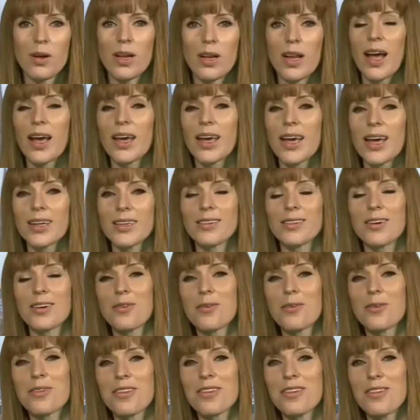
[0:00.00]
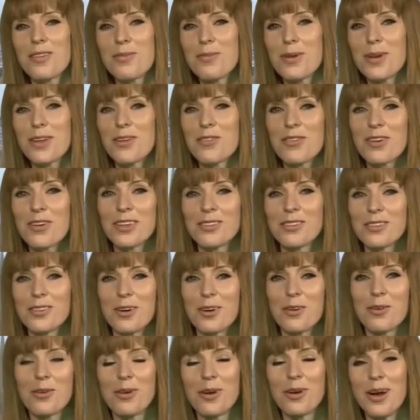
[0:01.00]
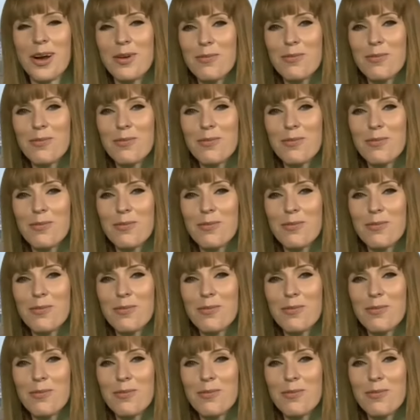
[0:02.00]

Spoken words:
Well, I can't tell you what's in the manifesto,